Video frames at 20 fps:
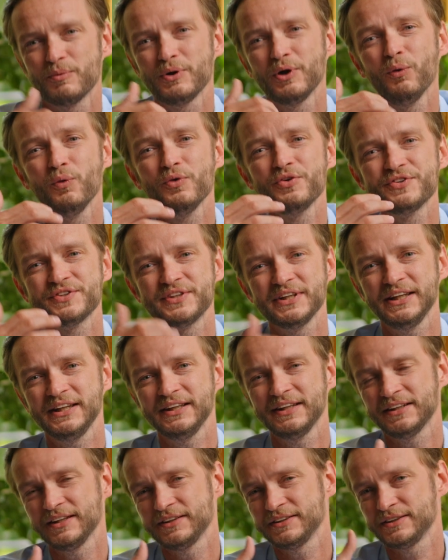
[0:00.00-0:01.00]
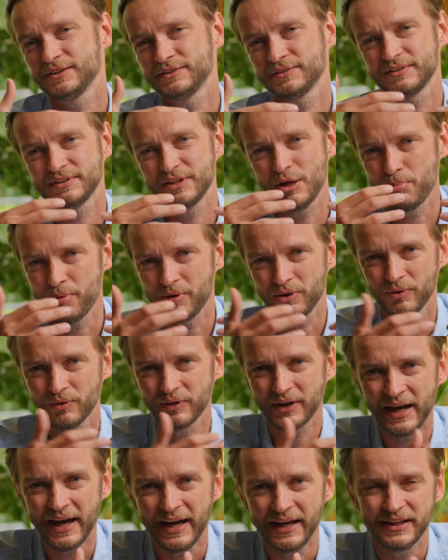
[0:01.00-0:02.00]
We all seen the typical
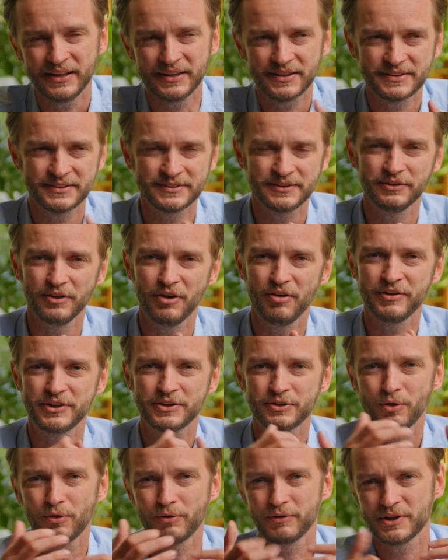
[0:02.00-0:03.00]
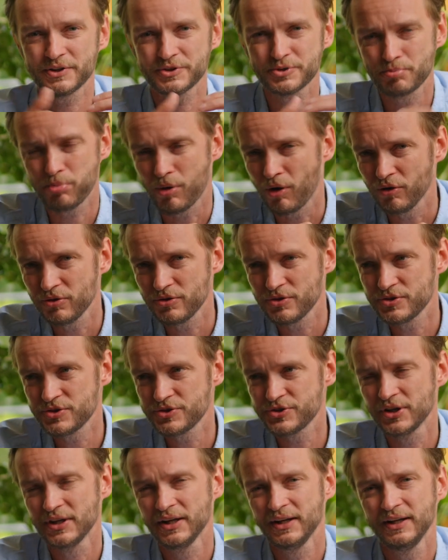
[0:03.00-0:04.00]
cakes, Victorian
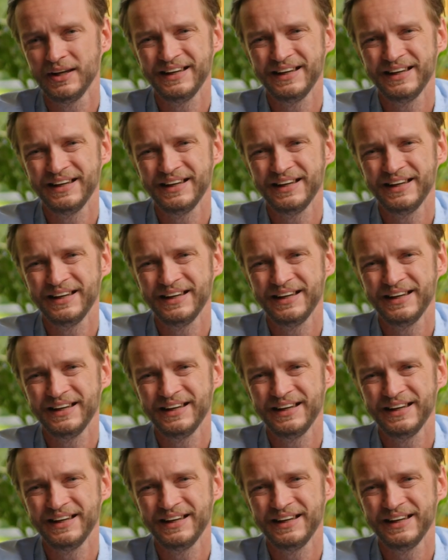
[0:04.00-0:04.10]
sponge